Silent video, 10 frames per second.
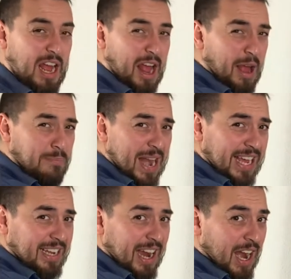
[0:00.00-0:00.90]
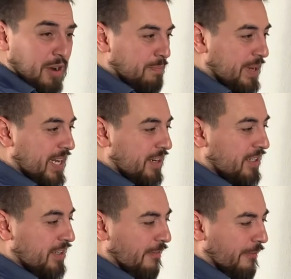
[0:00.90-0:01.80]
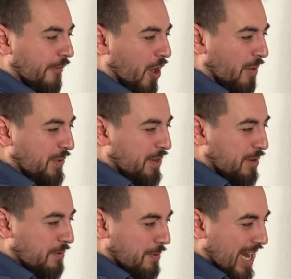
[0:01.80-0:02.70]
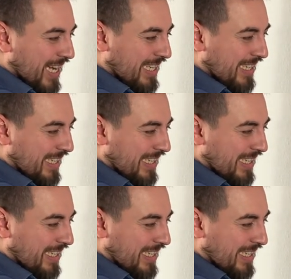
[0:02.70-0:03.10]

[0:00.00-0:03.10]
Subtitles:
a black car appears from your right.